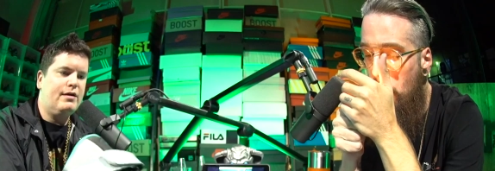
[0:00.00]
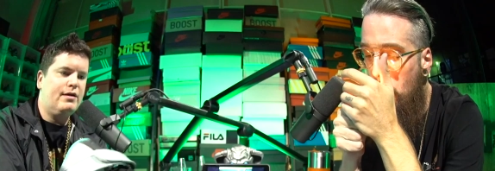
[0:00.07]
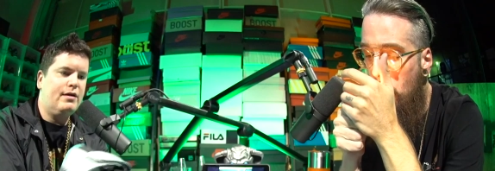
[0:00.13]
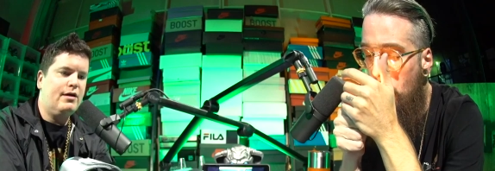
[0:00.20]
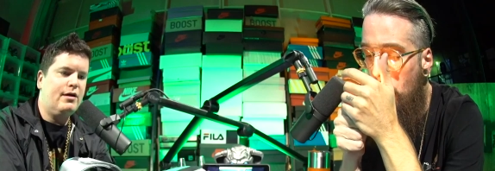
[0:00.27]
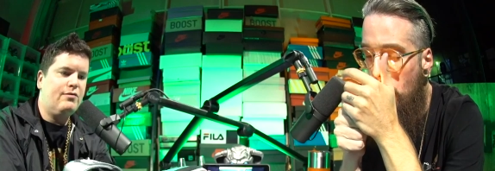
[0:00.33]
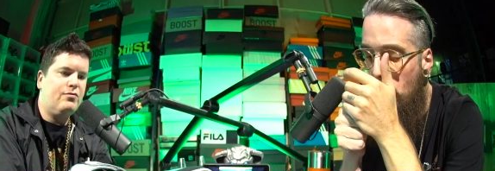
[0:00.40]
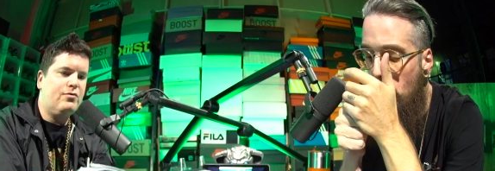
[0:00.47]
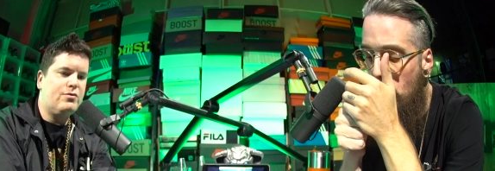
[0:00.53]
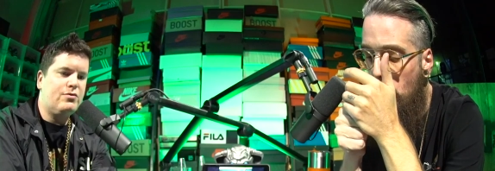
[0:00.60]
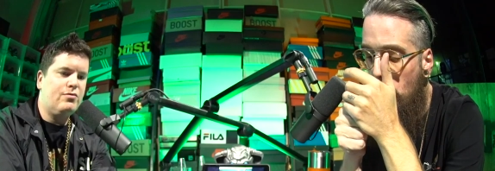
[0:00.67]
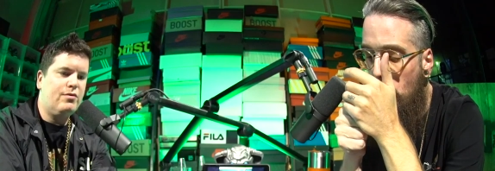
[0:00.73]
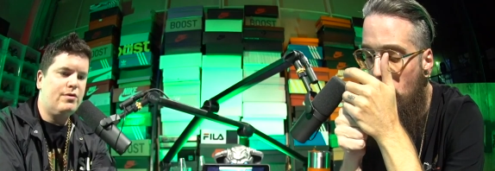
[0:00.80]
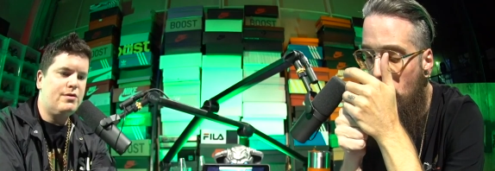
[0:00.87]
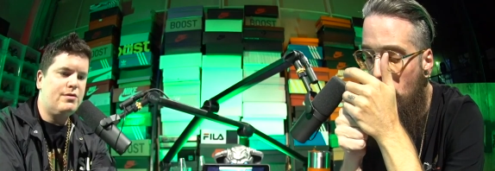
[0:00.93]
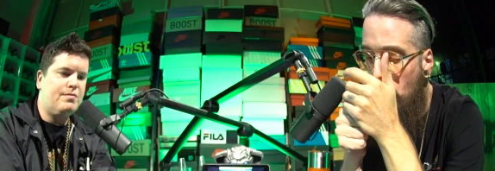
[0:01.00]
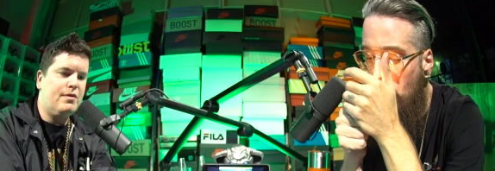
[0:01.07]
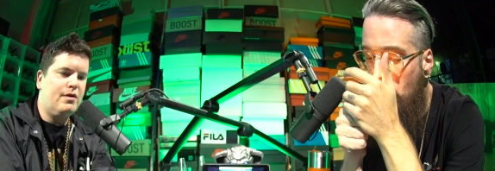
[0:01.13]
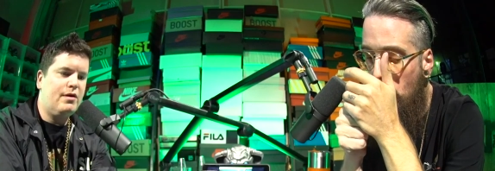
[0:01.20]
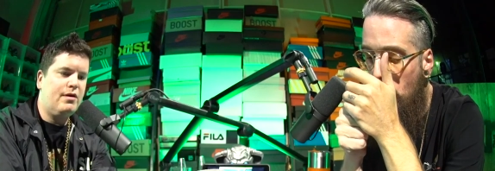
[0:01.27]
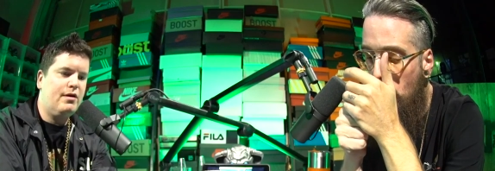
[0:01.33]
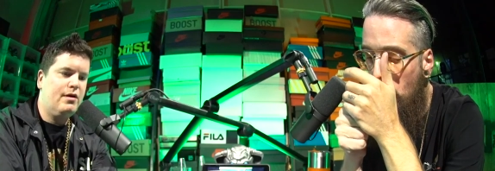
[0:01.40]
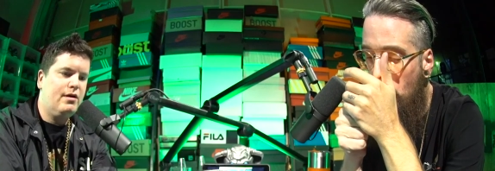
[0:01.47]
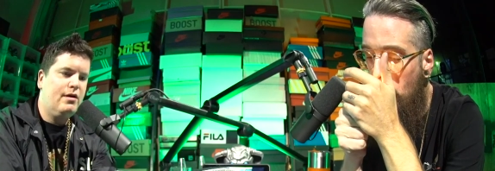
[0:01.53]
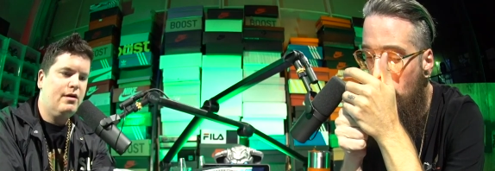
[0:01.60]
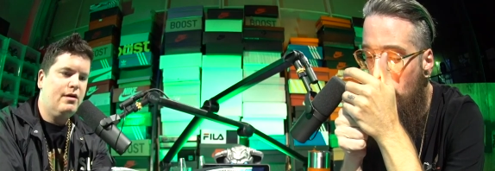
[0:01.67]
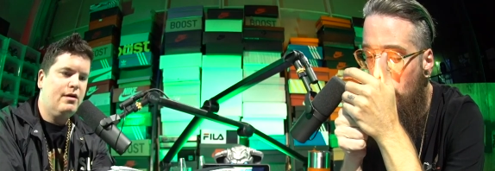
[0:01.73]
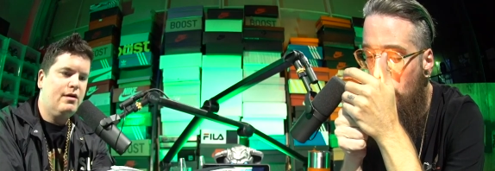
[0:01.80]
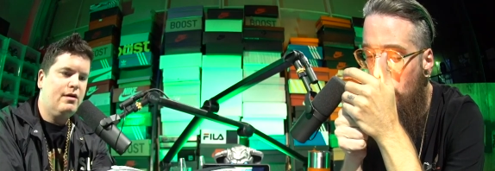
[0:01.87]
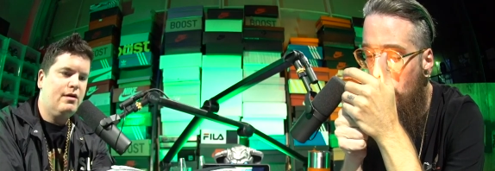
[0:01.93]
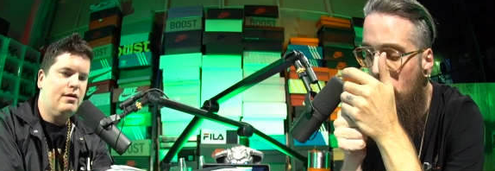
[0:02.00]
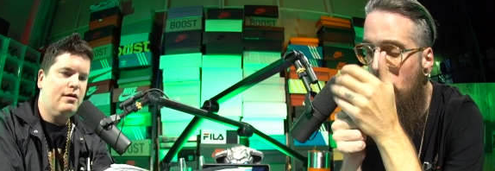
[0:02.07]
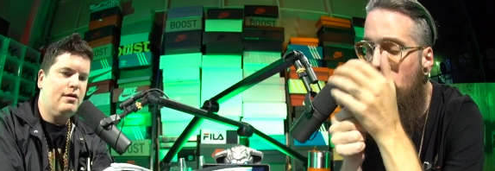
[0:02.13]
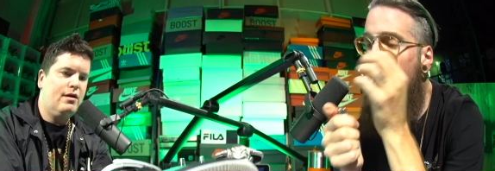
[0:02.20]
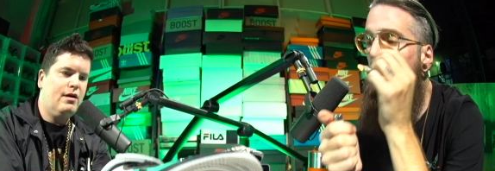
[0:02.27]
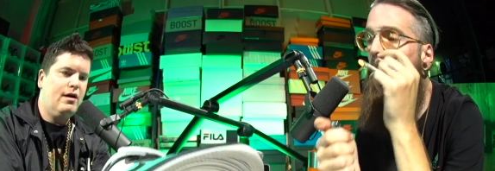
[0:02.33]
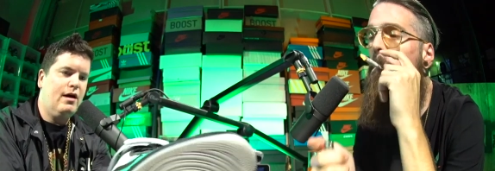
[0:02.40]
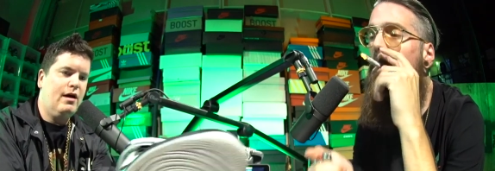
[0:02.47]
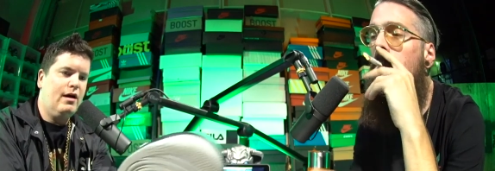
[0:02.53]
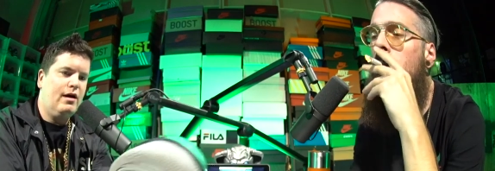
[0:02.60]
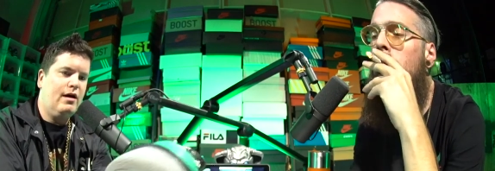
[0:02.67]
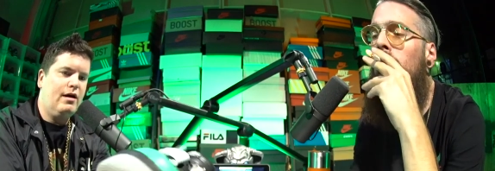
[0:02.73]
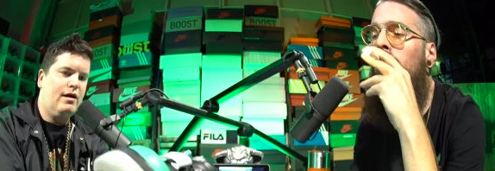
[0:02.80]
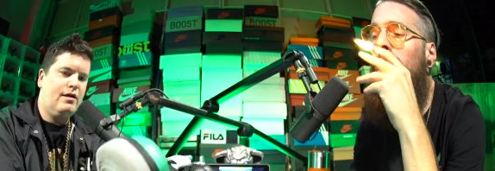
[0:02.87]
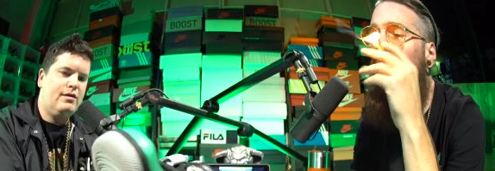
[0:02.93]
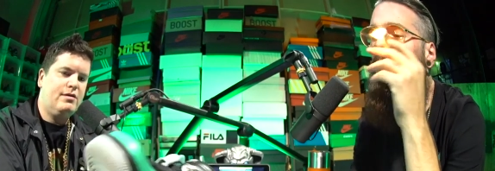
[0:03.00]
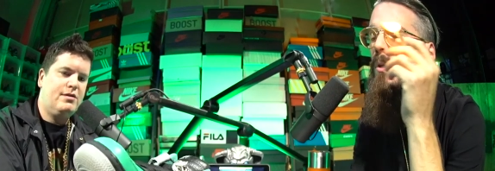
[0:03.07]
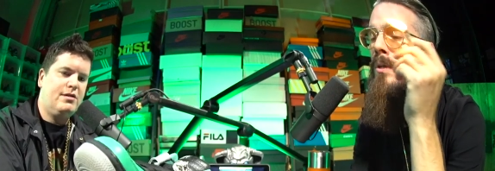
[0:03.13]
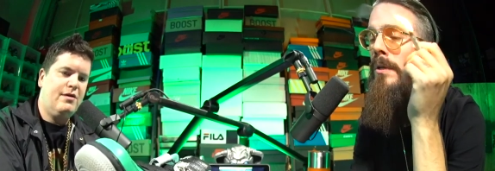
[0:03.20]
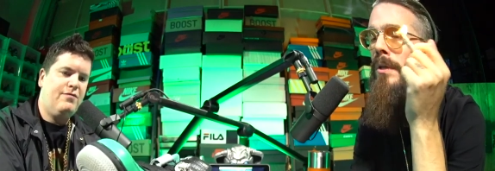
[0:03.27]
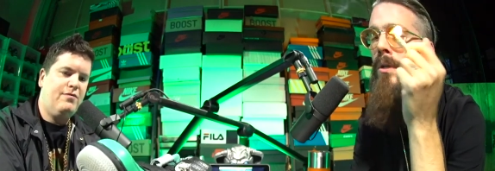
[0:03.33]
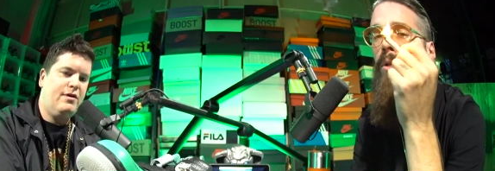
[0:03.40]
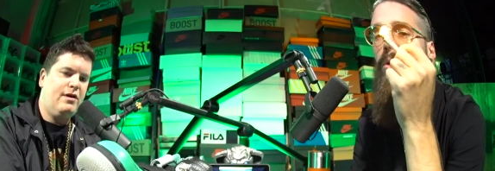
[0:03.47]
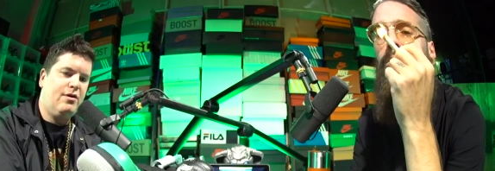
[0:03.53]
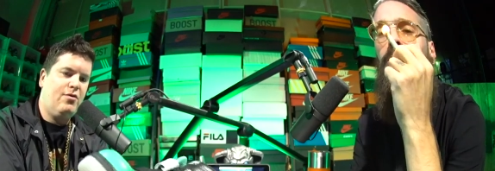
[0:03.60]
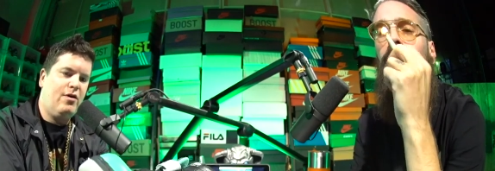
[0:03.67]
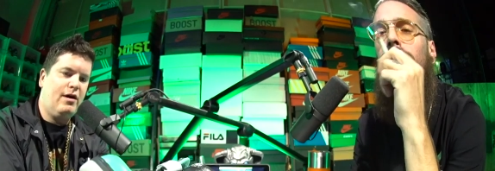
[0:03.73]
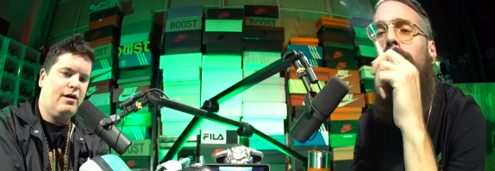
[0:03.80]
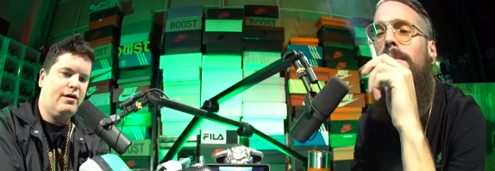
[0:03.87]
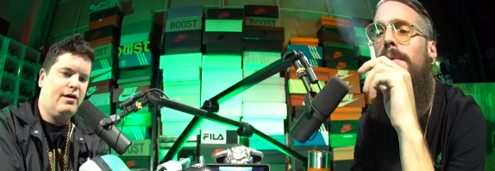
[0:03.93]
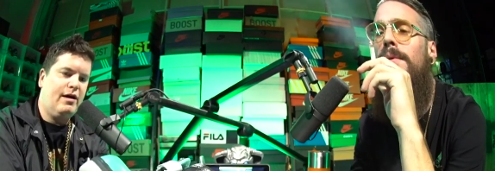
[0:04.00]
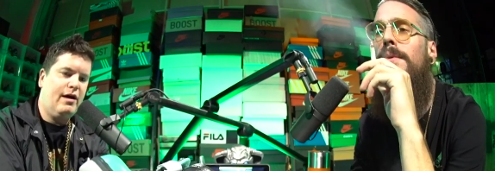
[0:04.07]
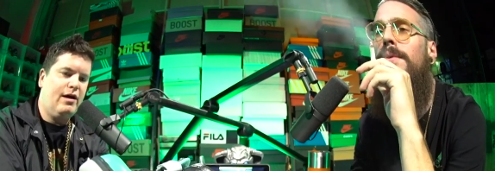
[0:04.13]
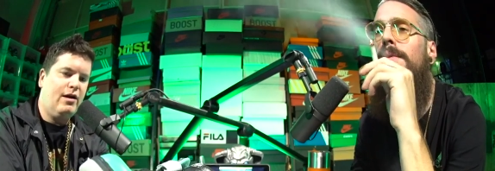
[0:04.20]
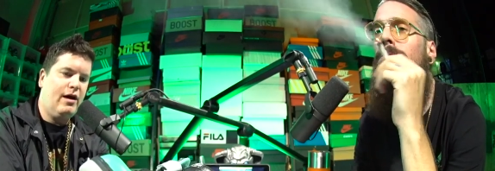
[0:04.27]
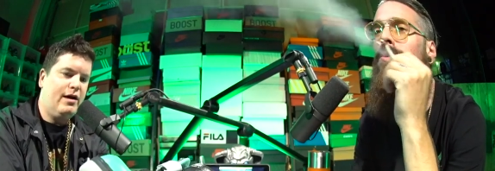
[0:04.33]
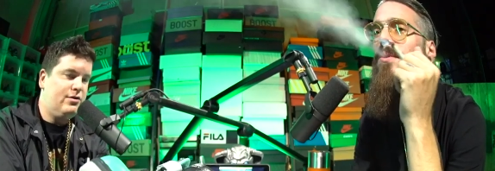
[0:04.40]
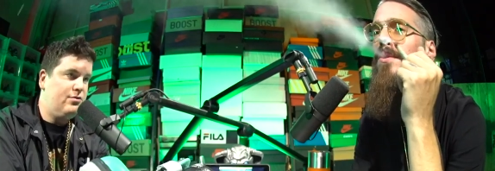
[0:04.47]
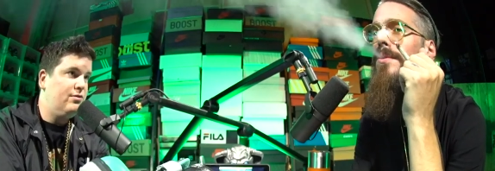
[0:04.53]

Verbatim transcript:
Speaker 1: ID Air Force Ones, but uh, Tiffany crocodile I